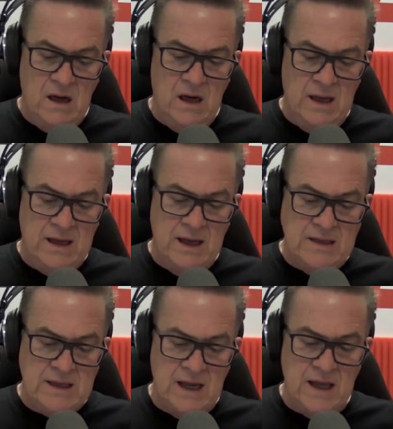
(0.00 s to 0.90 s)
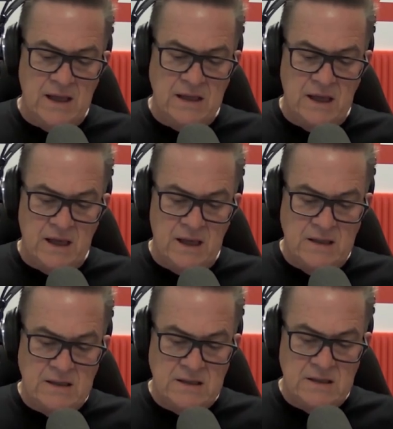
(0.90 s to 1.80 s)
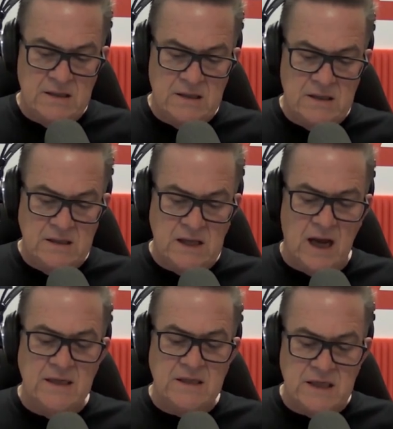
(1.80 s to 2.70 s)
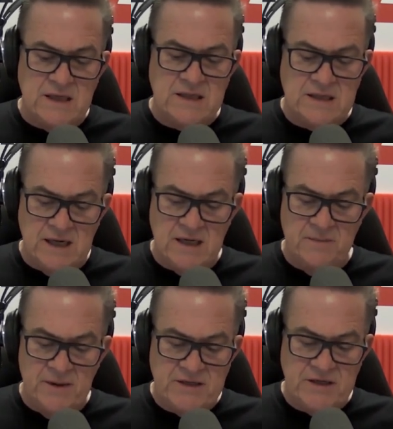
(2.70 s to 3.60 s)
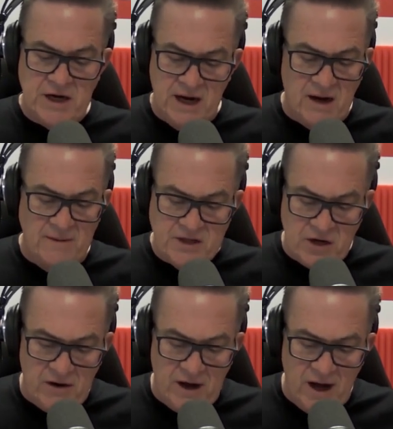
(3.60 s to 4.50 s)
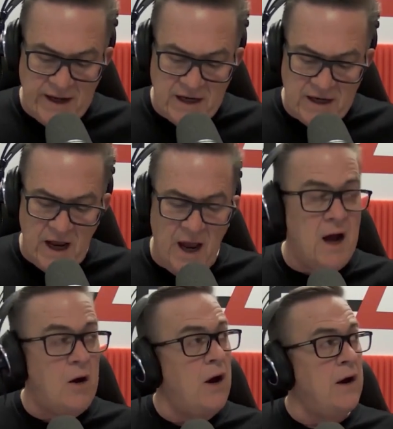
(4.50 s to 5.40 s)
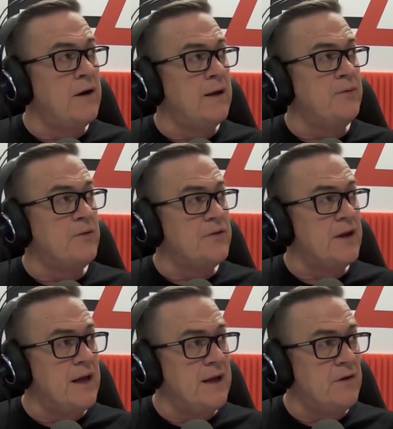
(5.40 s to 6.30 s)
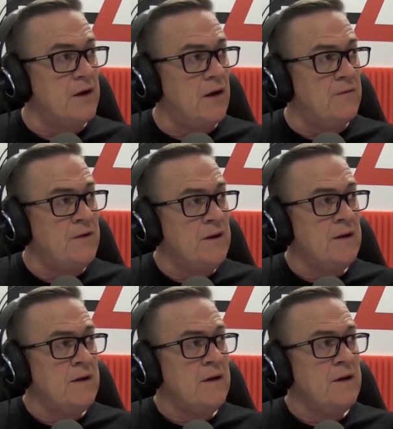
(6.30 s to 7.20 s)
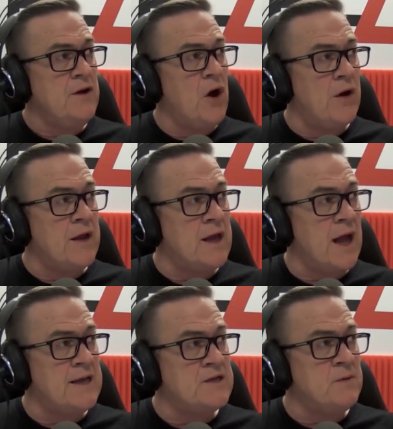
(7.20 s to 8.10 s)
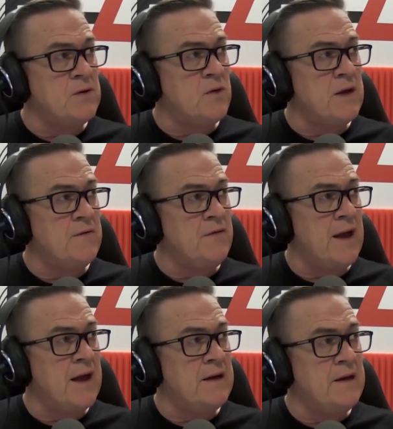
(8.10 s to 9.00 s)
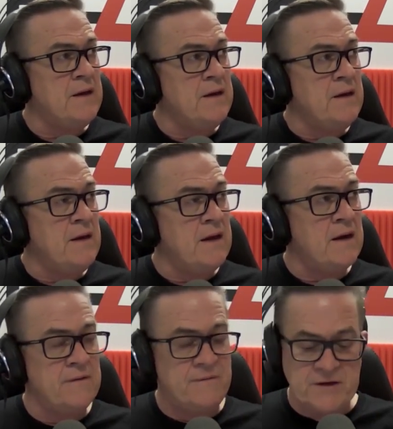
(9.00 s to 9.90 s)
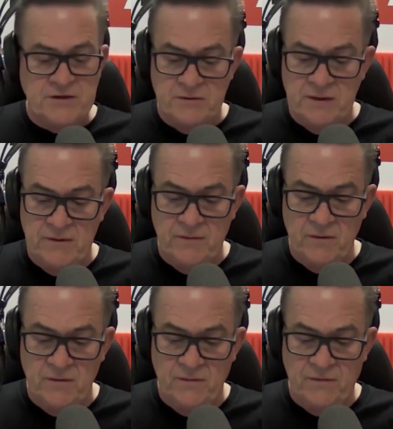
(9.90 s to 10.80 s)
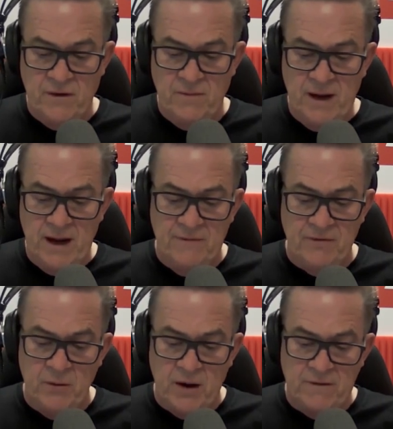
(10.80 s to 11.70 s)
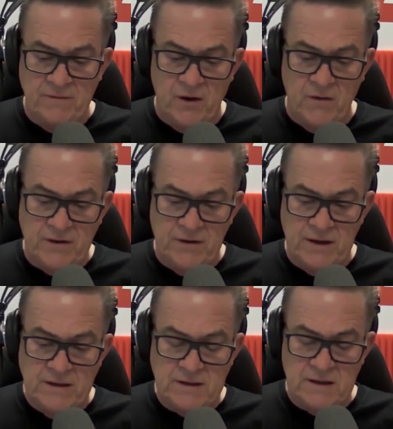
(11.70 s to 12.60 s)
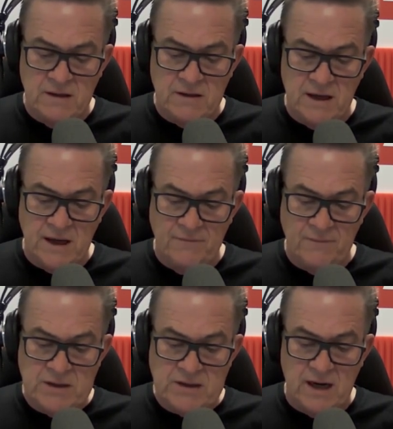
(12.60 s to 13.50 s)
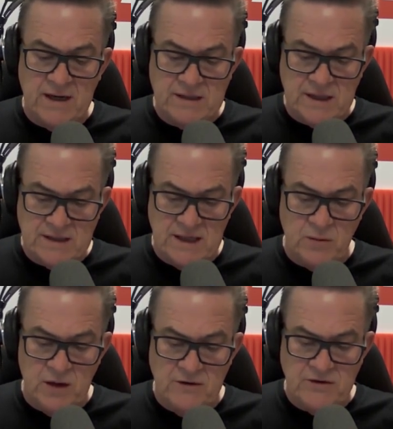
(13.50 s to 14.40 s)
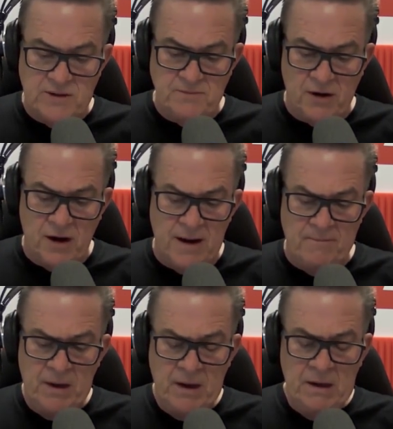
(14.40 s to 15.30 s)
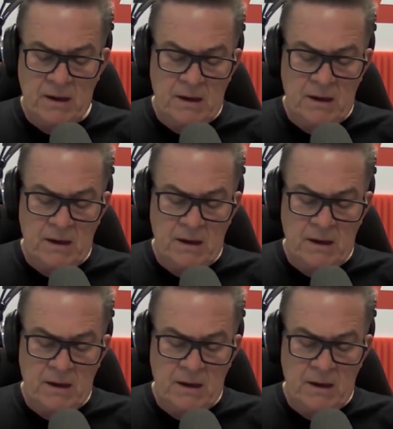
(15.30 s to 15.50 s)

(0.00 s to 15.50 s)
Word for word: I guess the other thing is does this send a message? And I'm sorry, I can now only put the level of non engagement we have had in an official level from everyone involved in this on the government side. As I said, Willow Jean Prime,